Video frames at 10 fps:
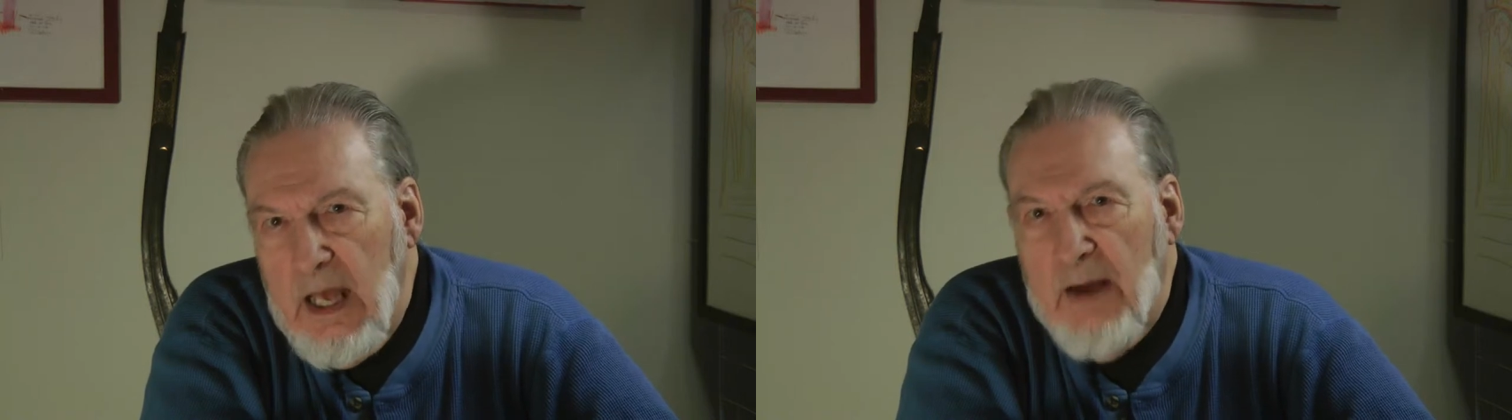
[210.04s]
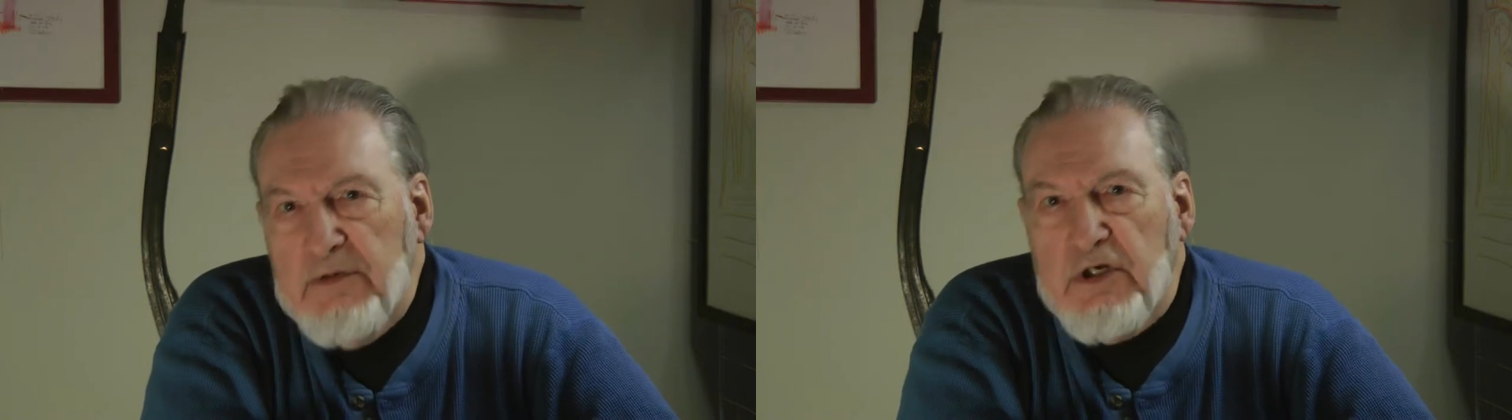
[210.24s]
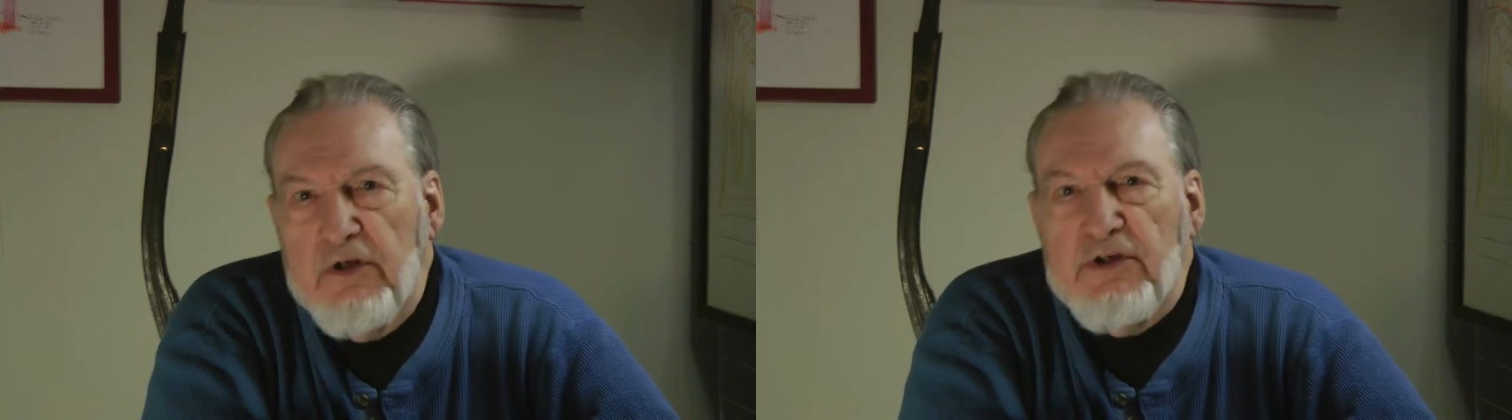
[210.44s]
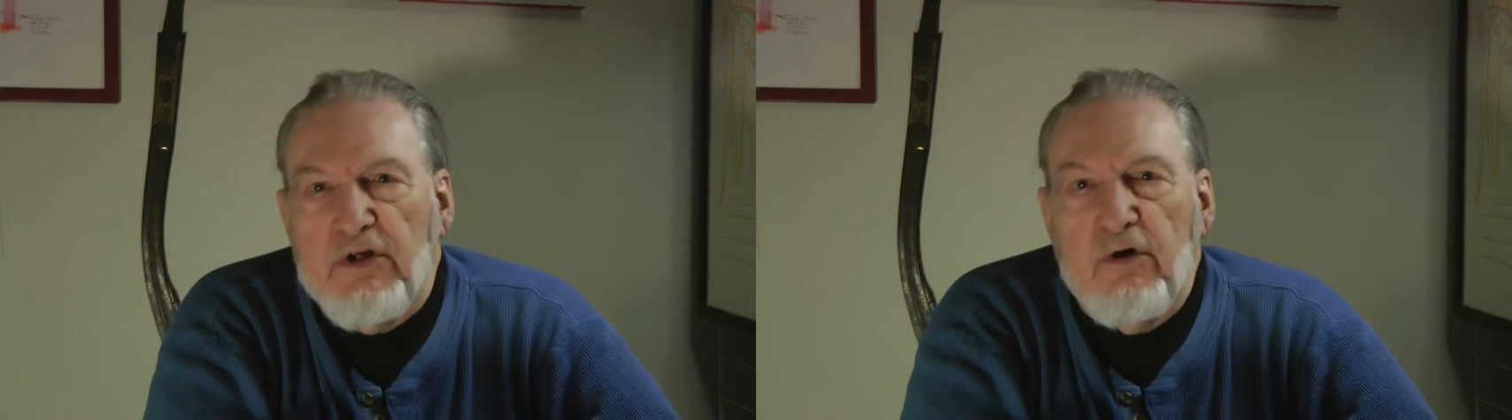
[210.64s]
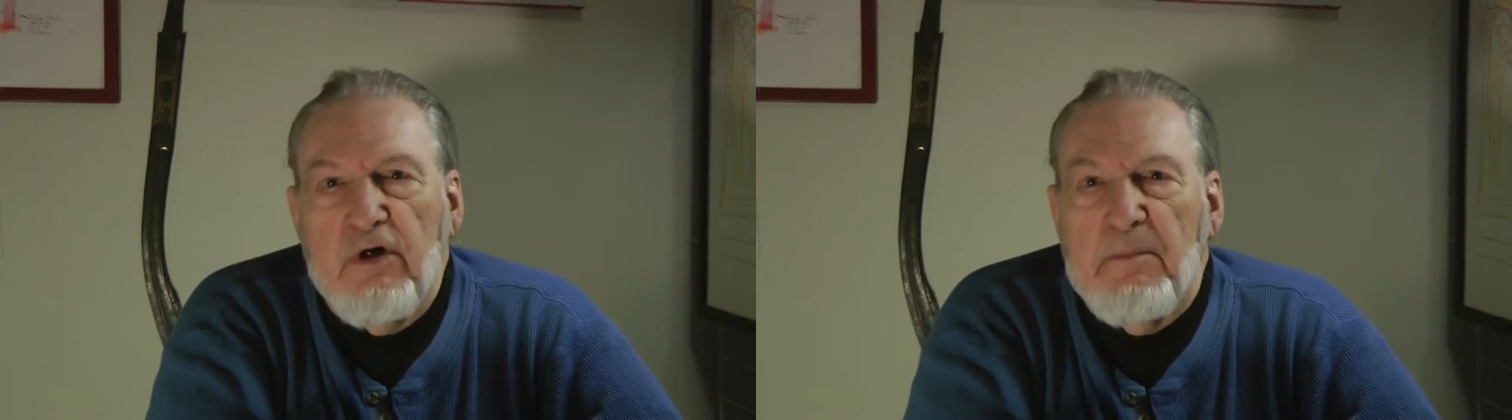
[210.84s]
I was
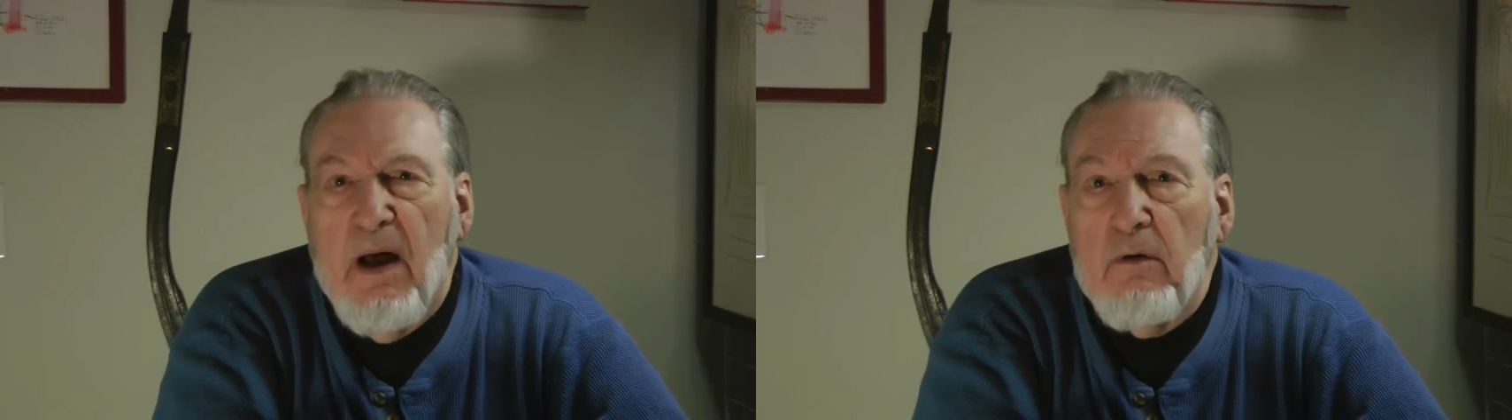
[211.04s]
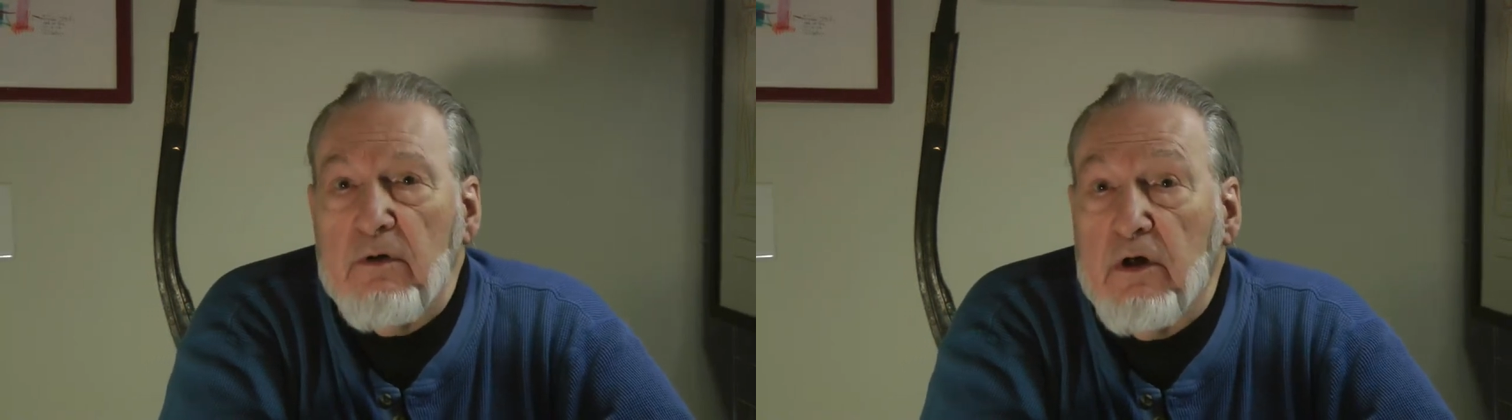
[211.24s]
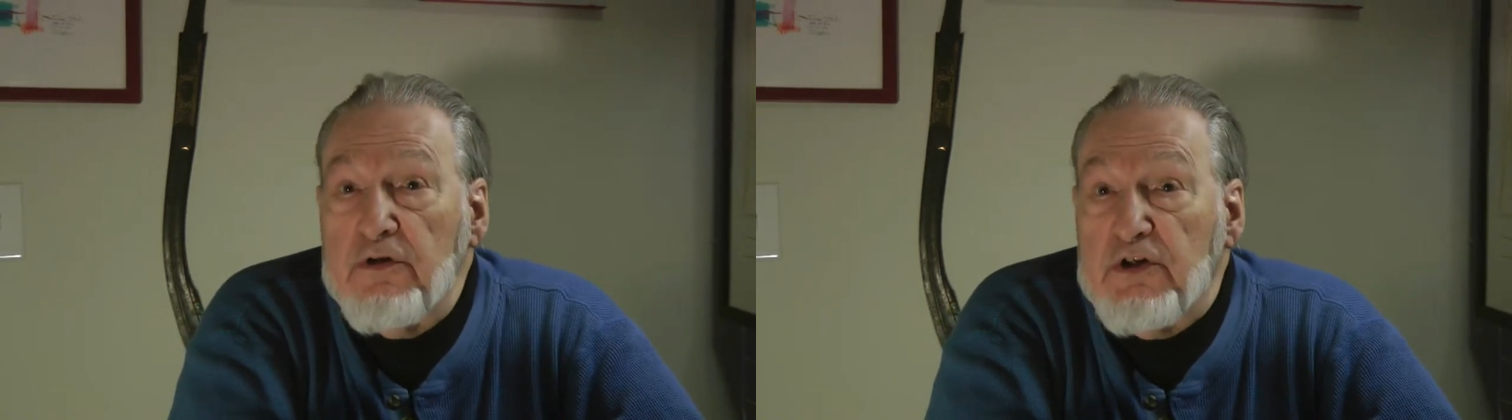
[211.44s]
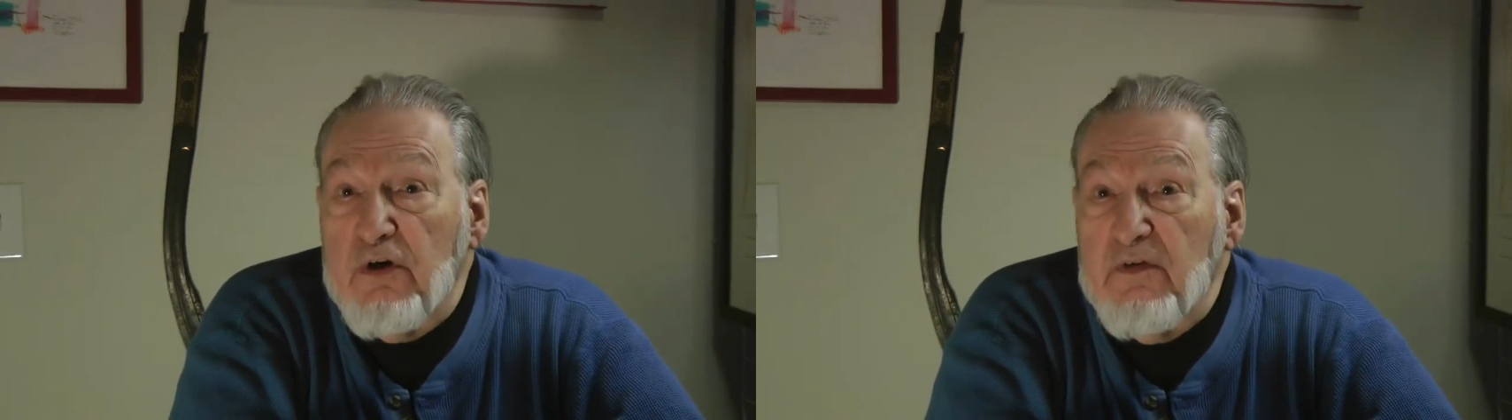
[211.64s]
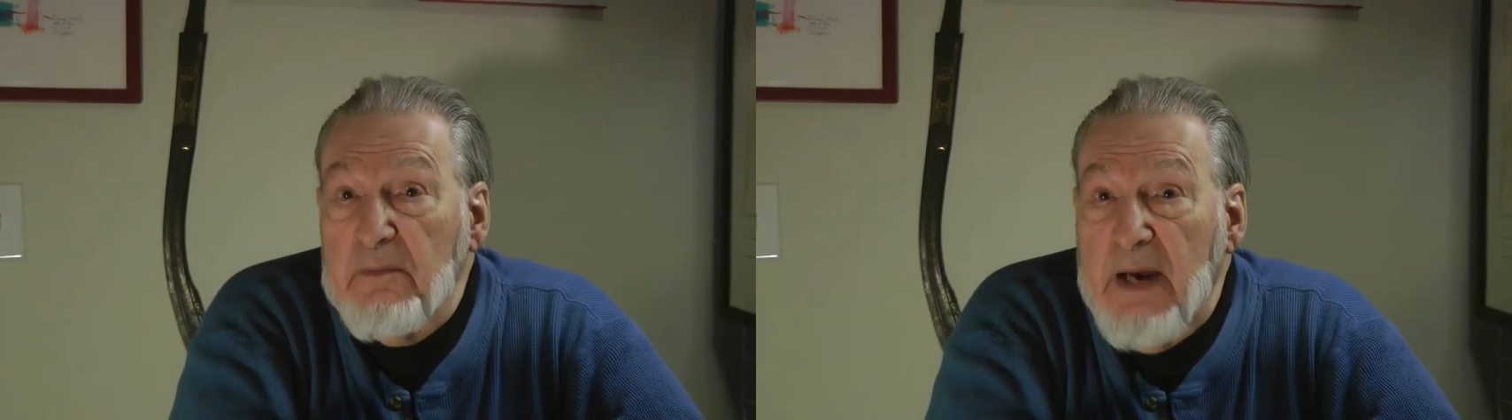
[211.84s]
concerned about
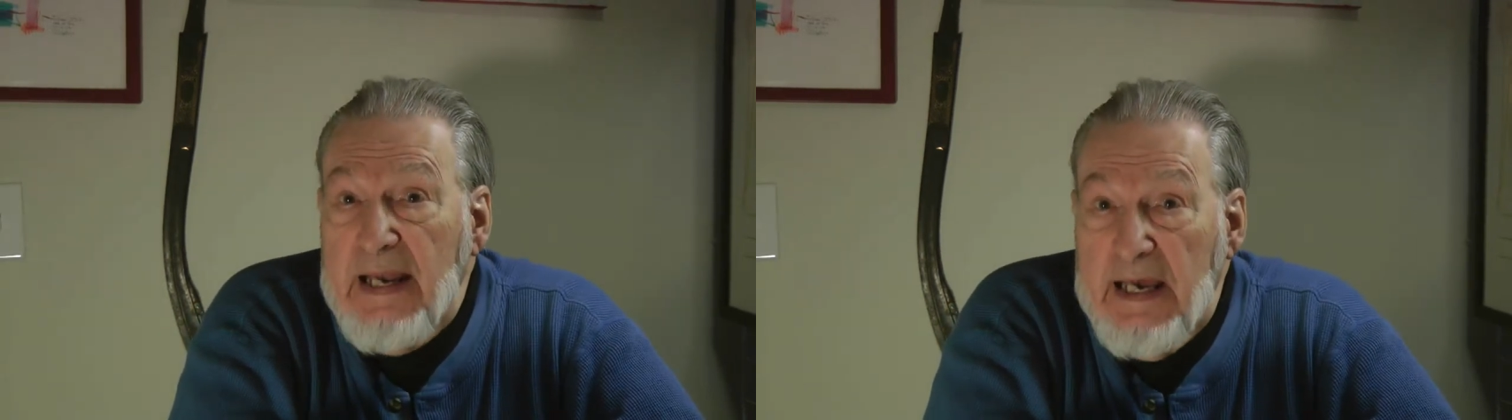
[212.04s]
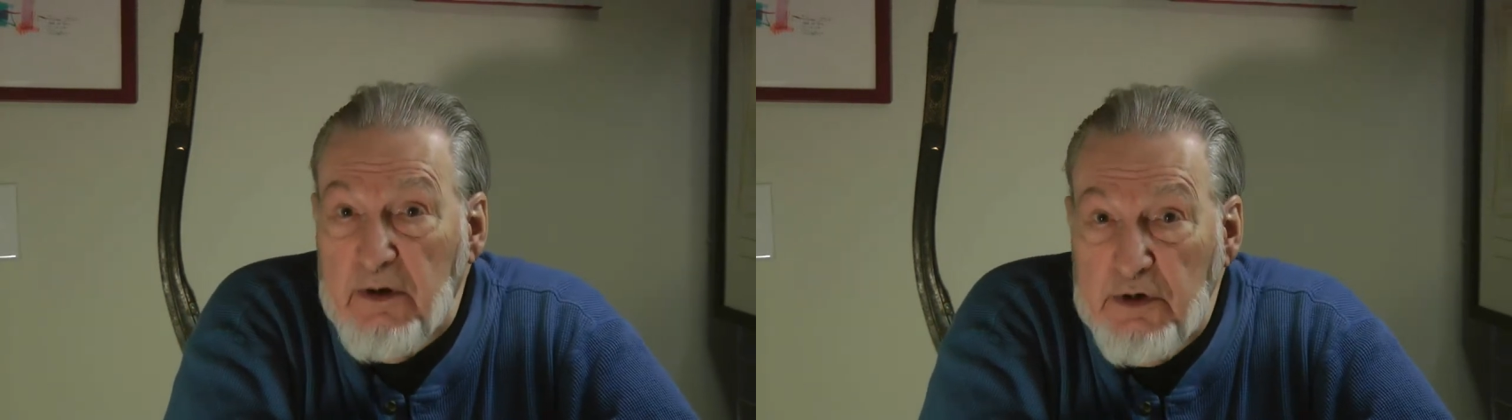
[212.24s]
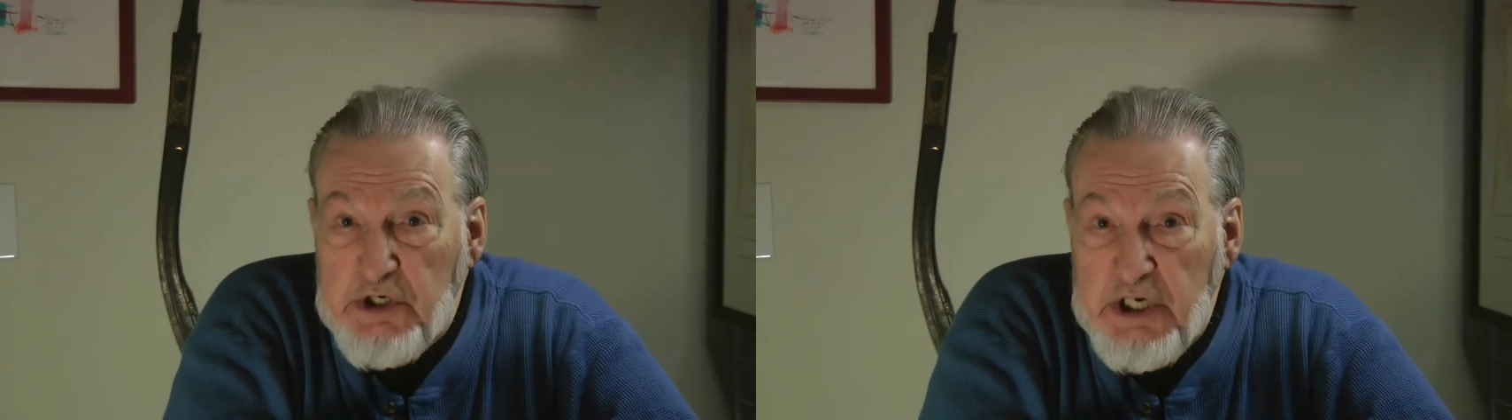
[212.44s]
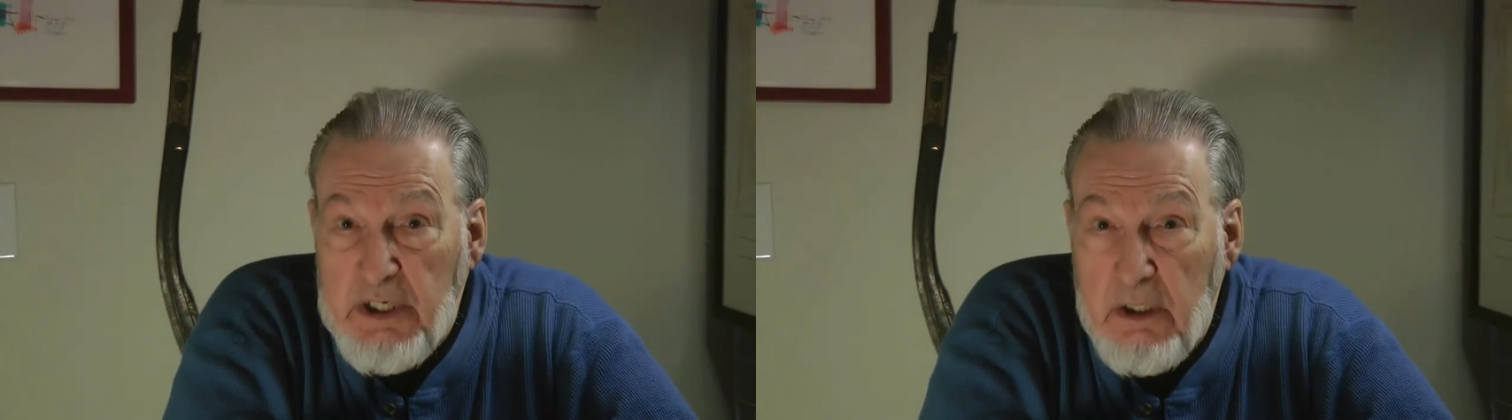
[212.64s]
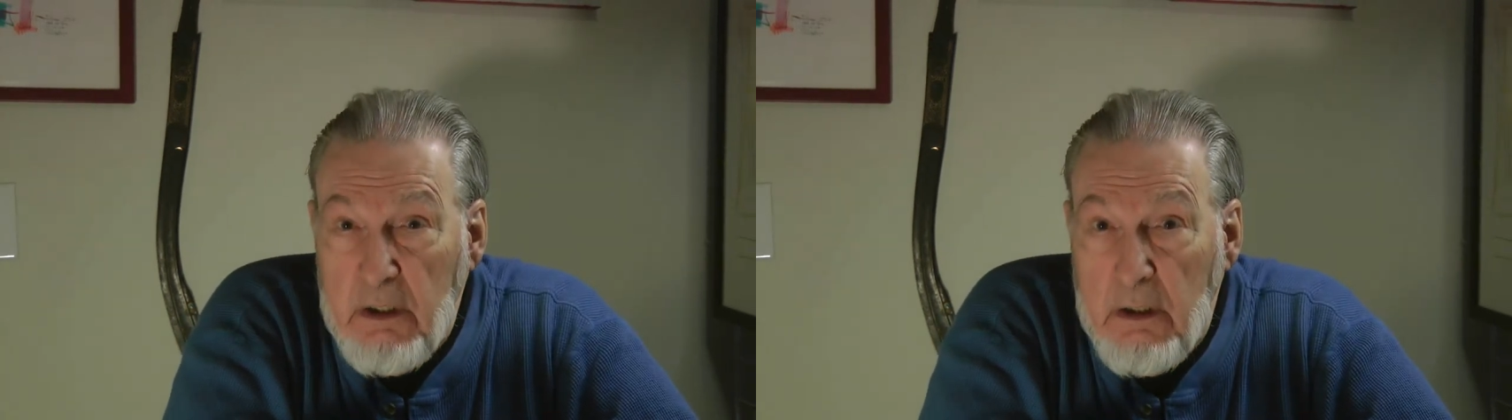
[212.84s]
conserving my
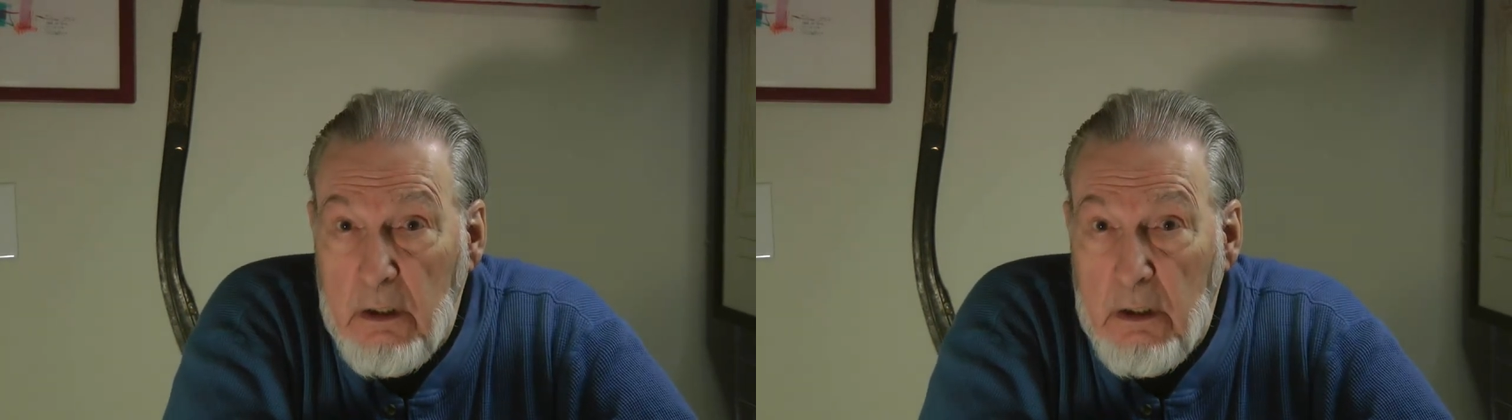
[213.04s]
energy.